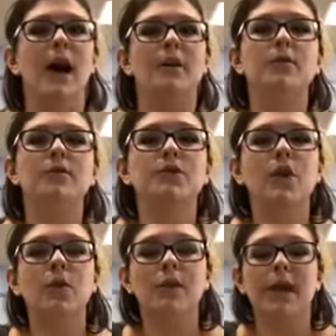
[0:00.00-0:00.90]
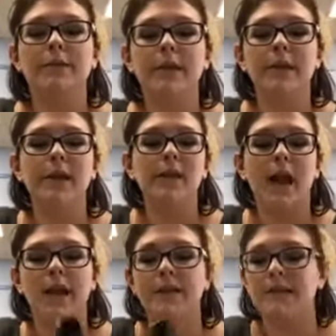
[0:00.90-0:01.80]
You don't, I feel like a
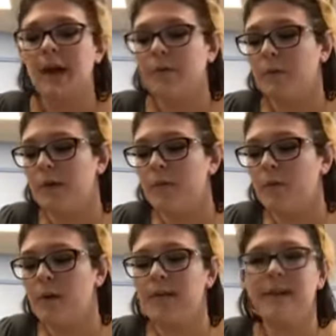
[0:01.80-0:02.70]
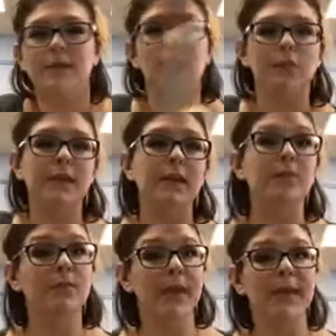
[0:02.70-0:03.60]
lot of the time when people want like the really
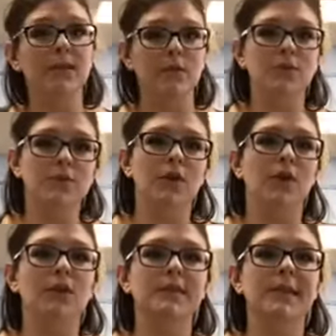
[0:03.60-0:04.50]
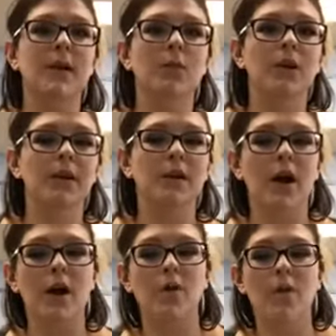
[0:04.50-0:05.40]
big loose curls, they want to
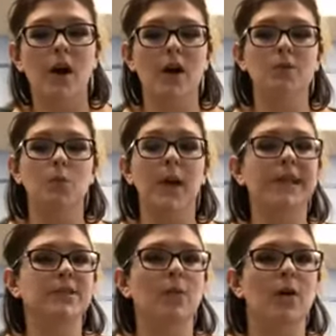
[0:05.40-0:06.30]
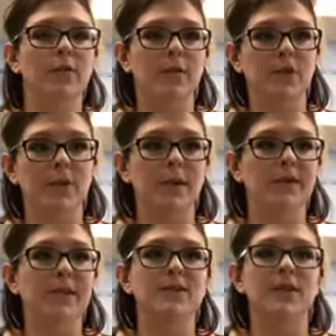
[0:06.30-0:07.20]
go way too overboard with
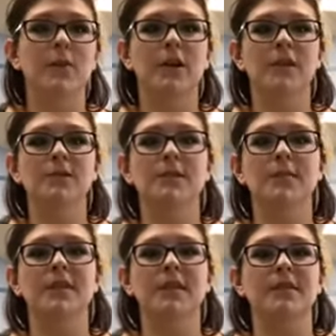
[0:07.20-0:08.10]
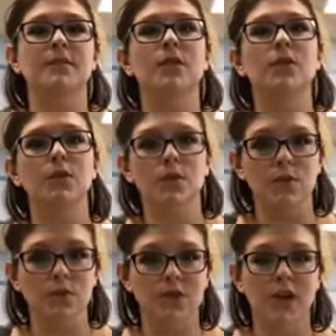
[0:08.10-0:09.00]
it. So they want to do something that's
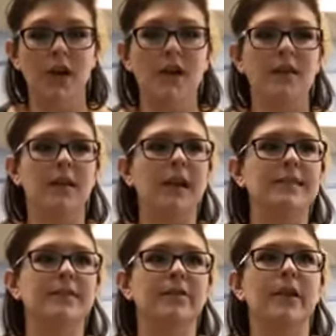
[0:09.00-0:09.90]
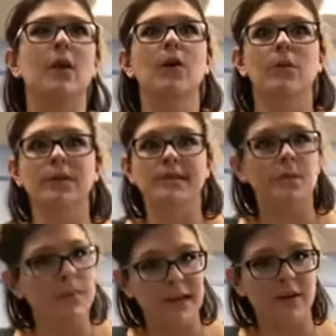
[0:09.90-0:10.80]
huge because they're like, oh, well, it's a
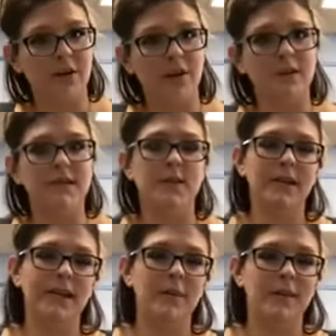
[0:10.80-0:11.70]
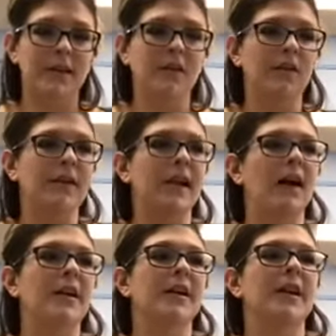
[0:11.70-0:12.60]
big curl, so I need a big curling
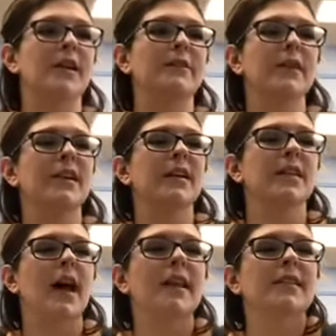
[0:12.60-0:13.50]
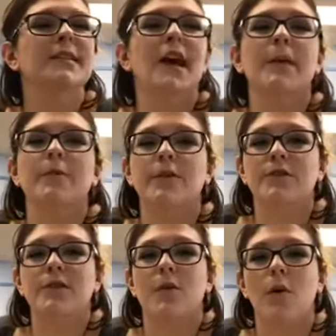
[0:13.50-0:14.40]
iron. And I feel like a lot of the time
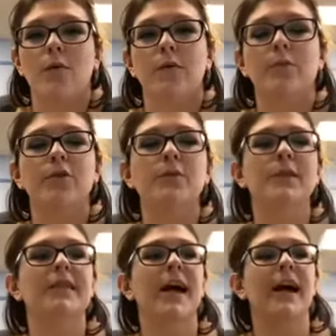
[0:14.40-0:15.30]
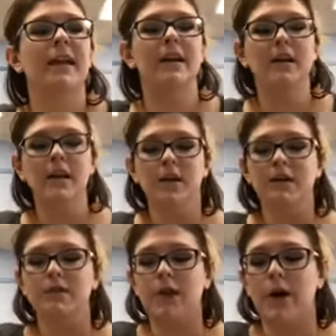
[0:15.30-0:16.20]
girls go overboard with that.
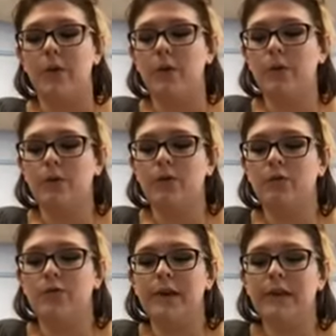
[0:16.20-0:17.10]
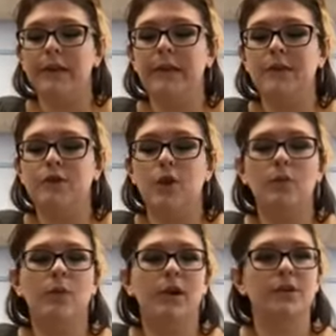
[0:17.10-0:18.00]
So you really
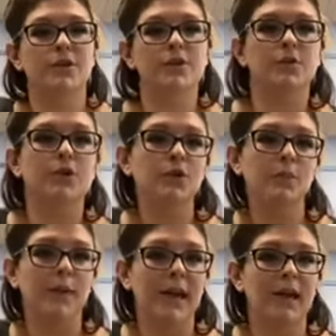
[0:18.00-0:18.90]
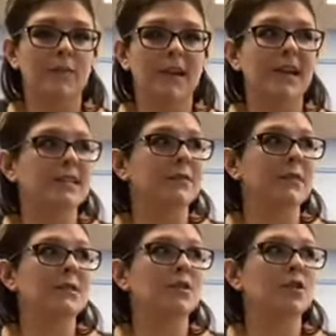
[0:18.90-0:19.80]
don't want to do too big, because if
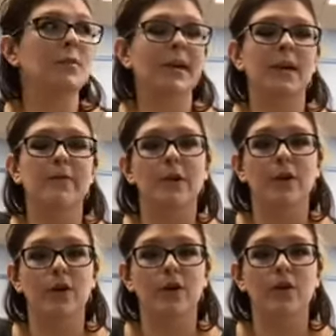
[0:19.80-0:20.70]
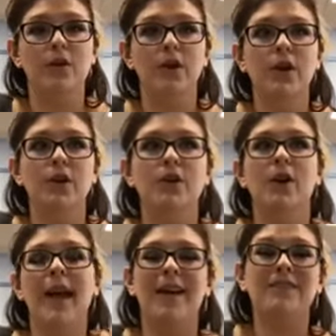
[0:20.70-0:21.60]
it's too big of a curl, your
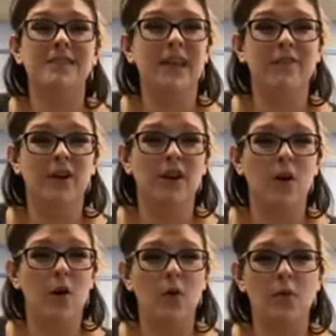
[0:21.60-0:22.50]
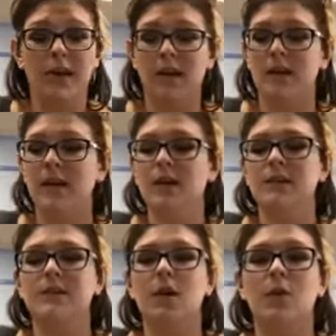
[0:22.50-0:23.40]
hair's never going to hold it.
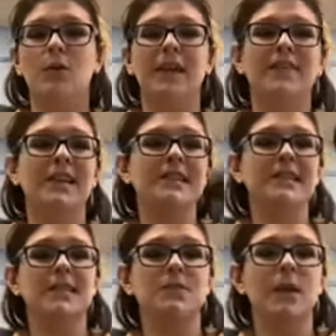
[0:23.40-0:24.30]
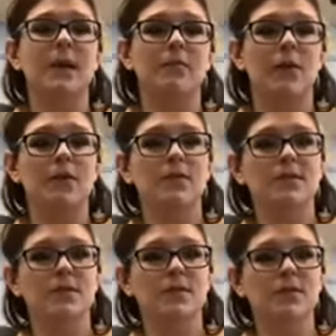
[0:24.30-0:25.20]
So like this is what
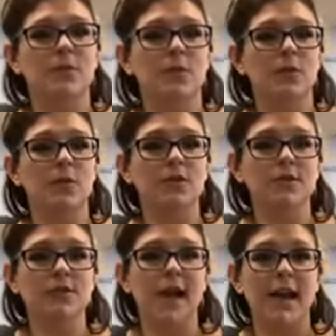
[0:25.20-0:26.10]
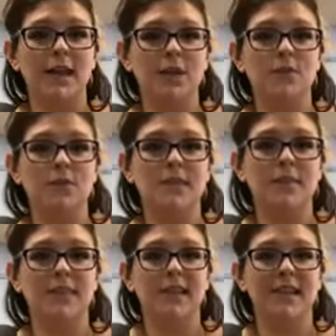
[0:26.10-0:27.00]
most girls try to use,
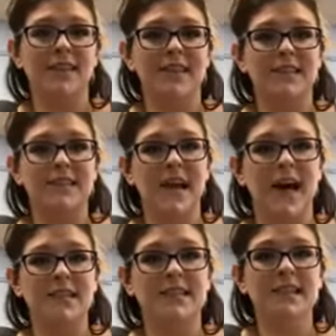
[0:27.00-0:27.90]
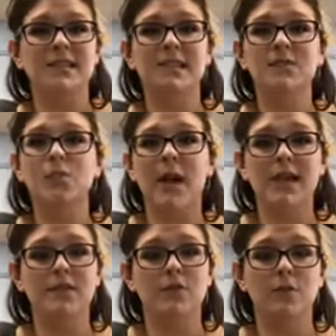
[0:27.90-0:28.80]
something like this size. This is way
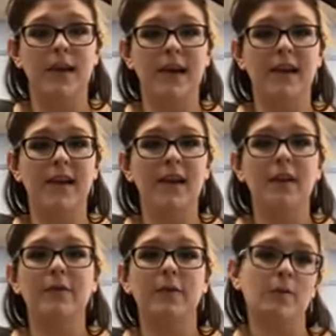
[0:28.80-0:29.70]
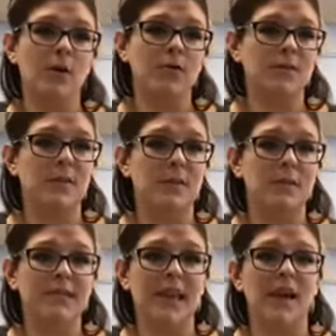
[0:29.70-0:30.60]
too big for most
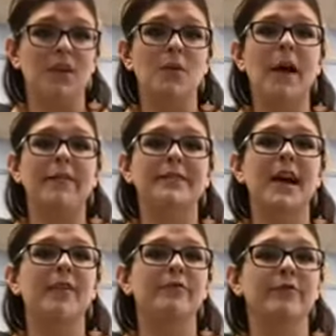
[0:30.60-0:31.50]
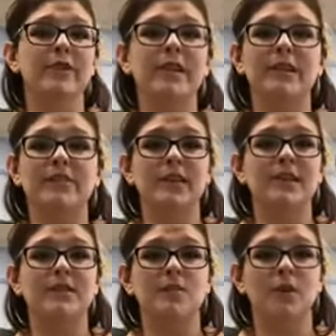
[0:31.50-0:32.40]
people's hair. You have to have really, really
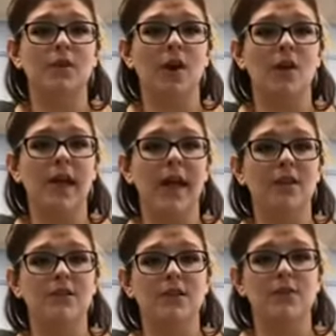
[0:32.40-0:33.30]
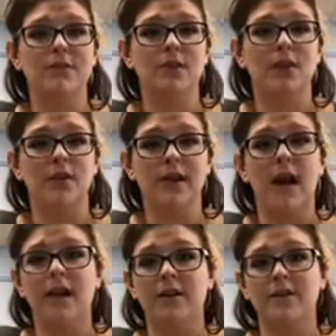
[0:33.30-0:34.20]
super long hair to use a curling
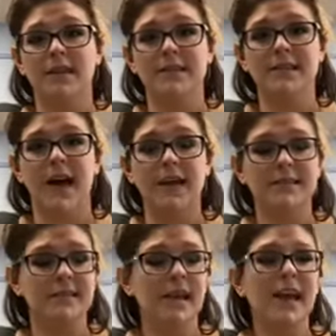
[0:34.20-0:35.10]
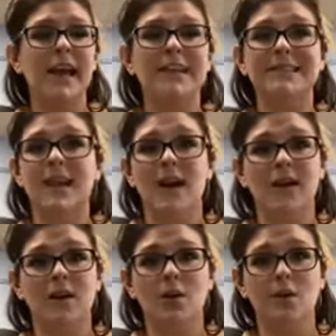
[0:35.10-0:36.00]
iron this size. It's not
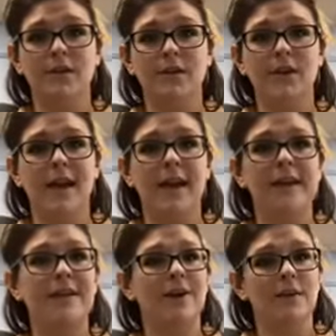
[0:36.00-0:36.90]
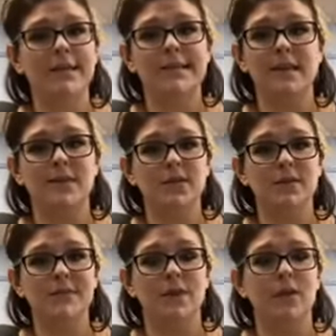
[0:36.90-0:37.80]
gonna hold in your hair, and all it's gonna do
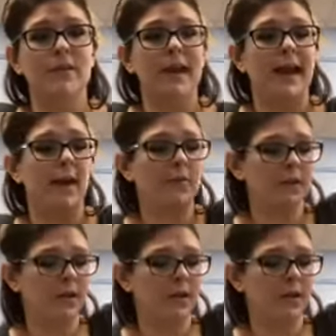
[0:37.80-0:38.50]
is fall right out.